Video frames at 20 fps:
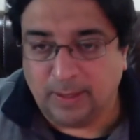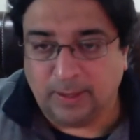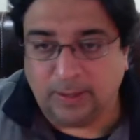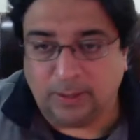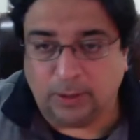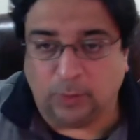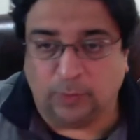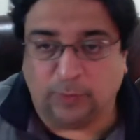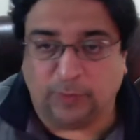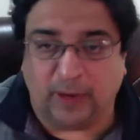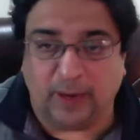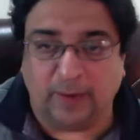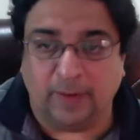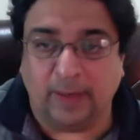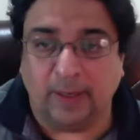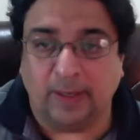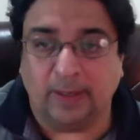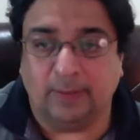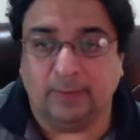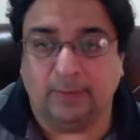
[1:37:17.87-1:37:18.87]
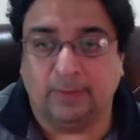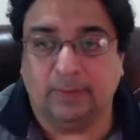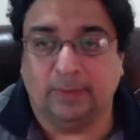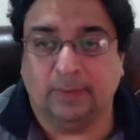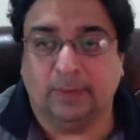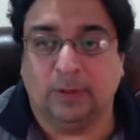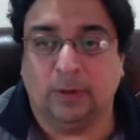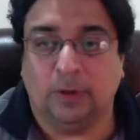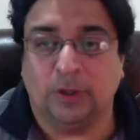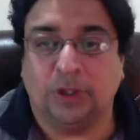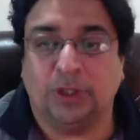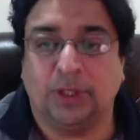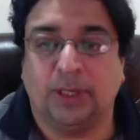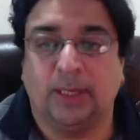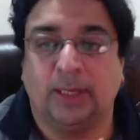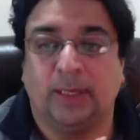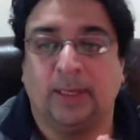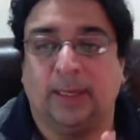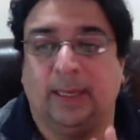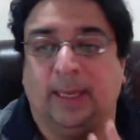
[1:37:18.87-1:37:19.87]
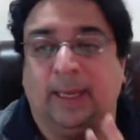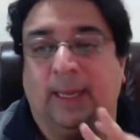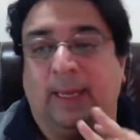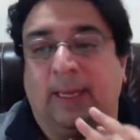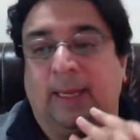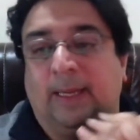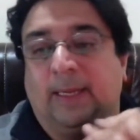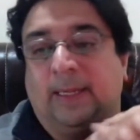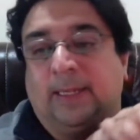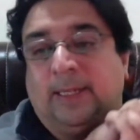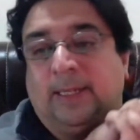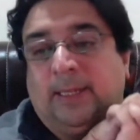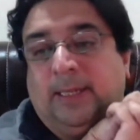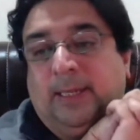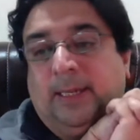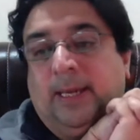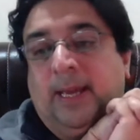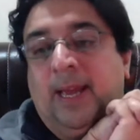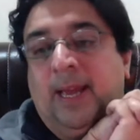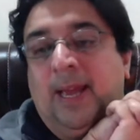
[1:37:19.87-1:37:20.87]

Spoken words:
So, Fiverr question is